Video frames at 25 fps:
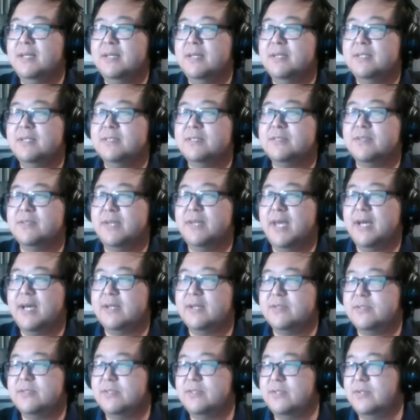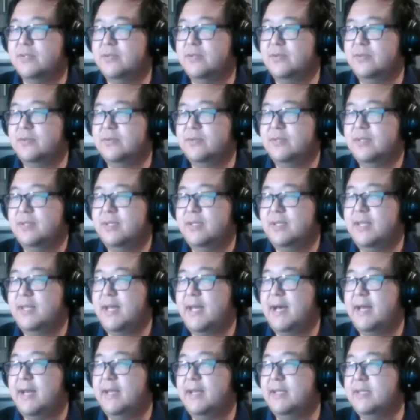So yeah, so
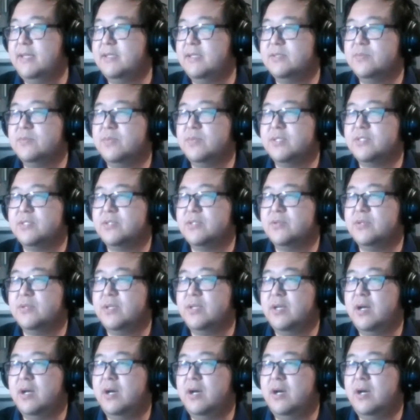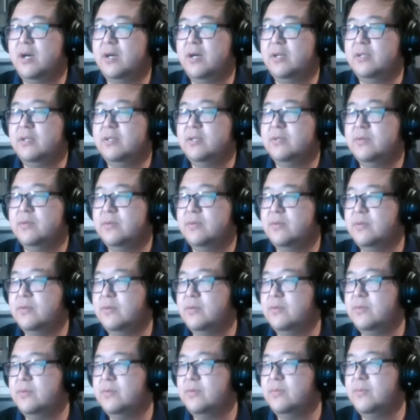that is what's going on
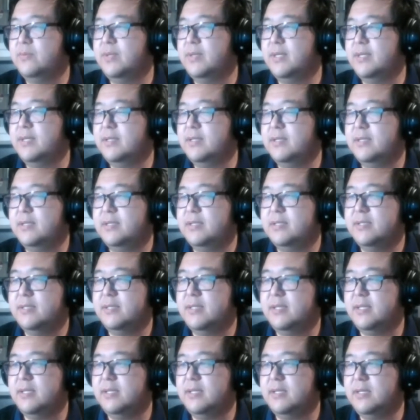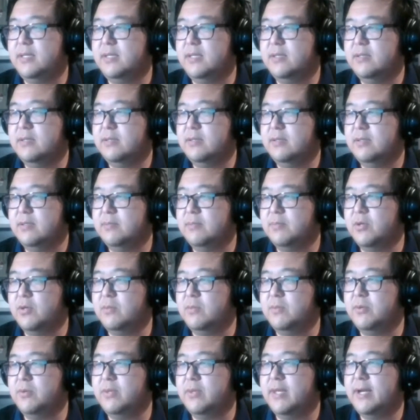with the
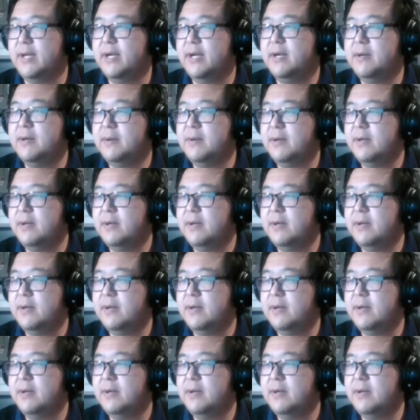promo there.